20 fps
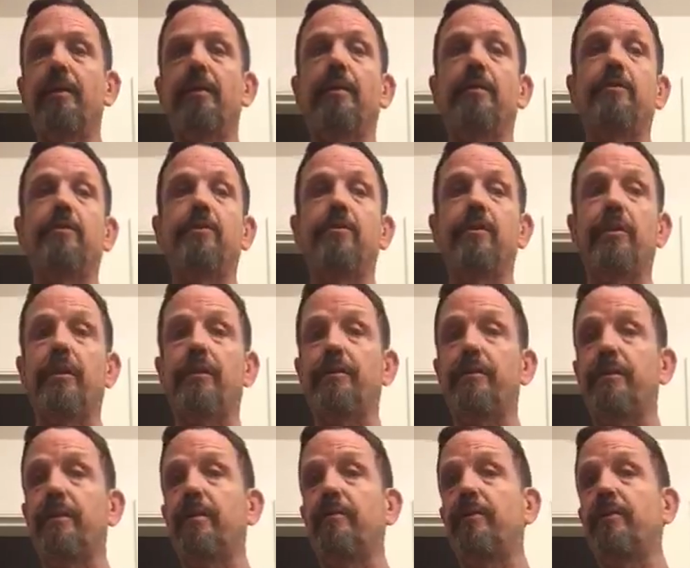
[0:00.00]
and then
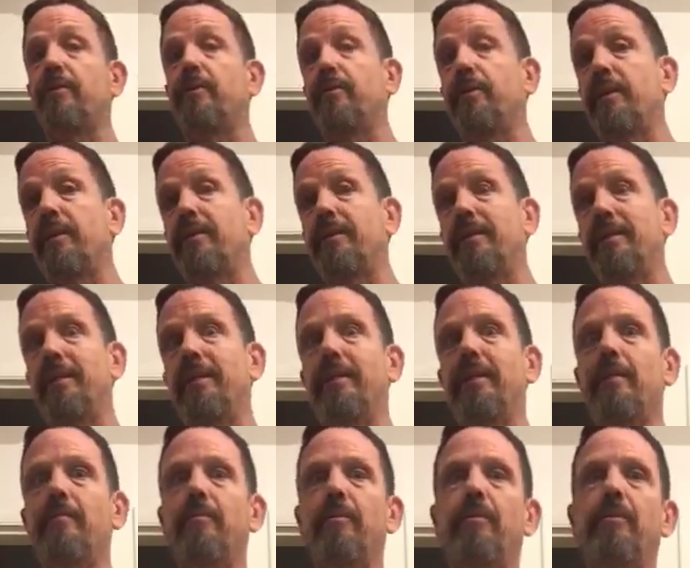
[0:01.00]
2007, 2008
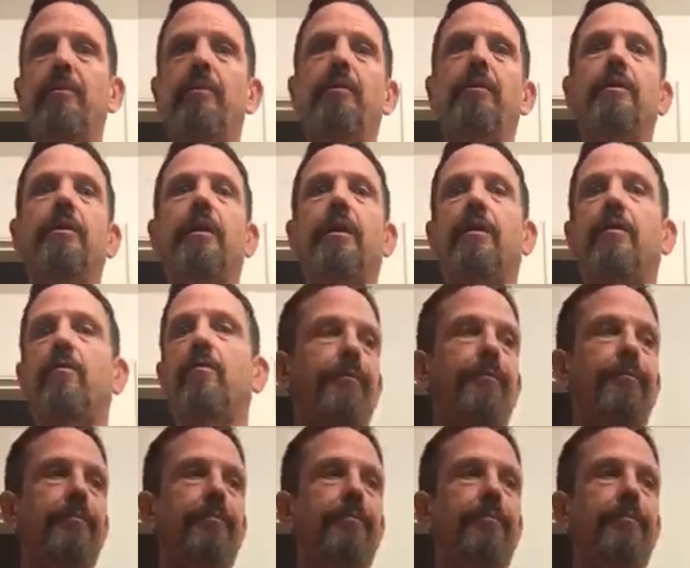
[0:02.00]
came along, and